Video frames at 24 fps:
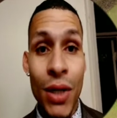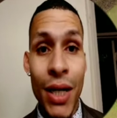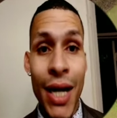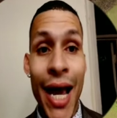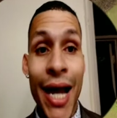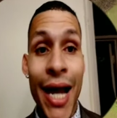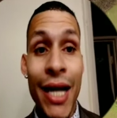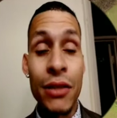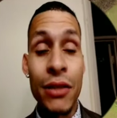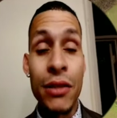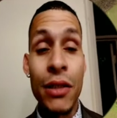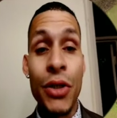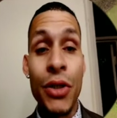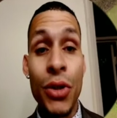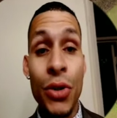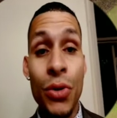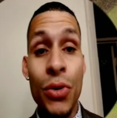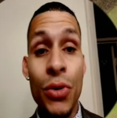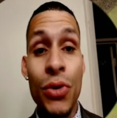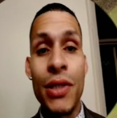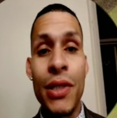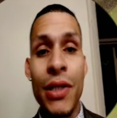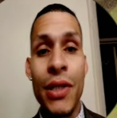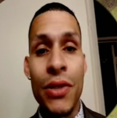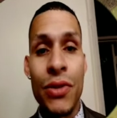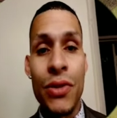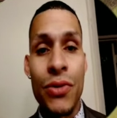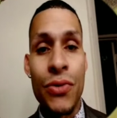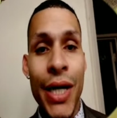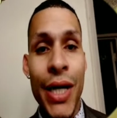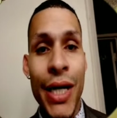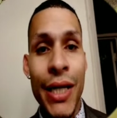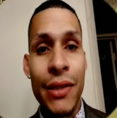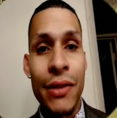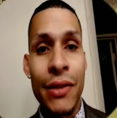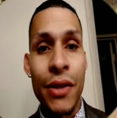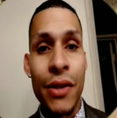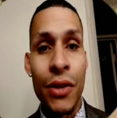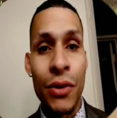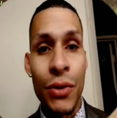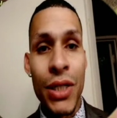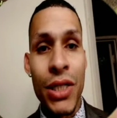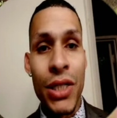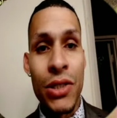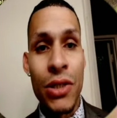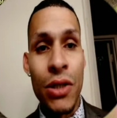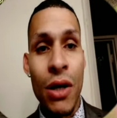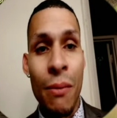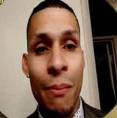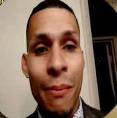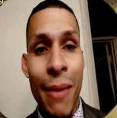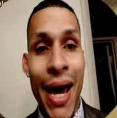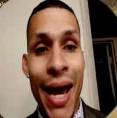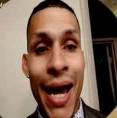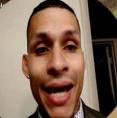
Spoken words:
use this raid to 3-star max Town